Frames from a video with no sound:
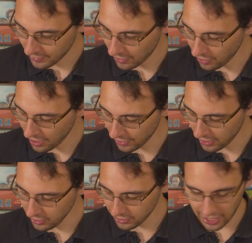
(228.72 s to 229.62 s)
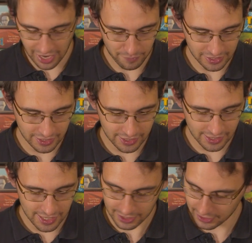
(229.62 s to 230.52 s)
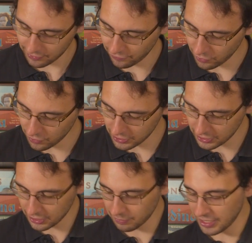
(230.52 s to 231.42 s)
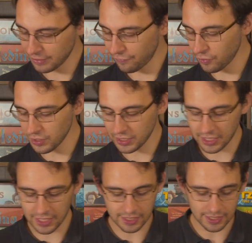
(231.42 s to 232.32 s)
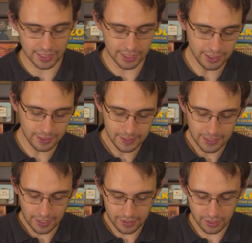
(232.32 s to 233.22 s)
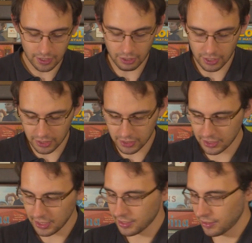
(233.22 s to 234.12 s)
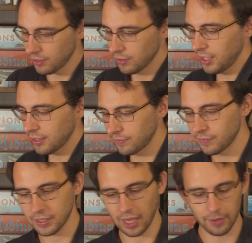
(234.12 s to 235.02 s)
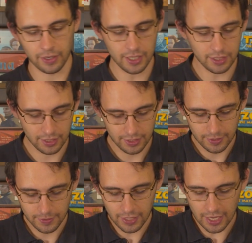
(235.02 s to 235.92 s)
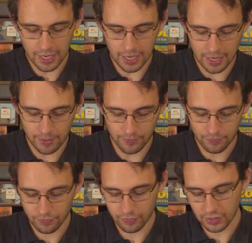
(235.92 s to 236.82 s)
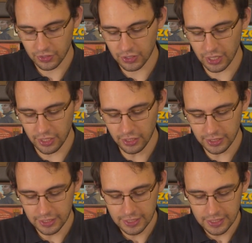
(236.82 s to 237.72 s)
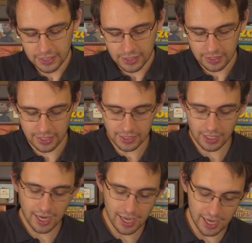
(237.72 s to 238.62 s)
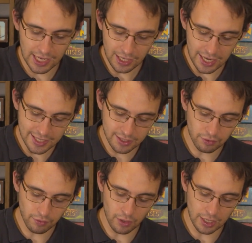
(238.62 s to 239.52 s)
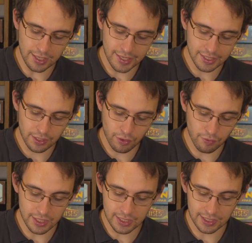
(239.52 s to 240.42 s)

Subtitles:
Hurrah though, I have my 4 6s here, and that's going to go on our 6 slot. Escaping dice. So this guy here, I needed to roll at least 3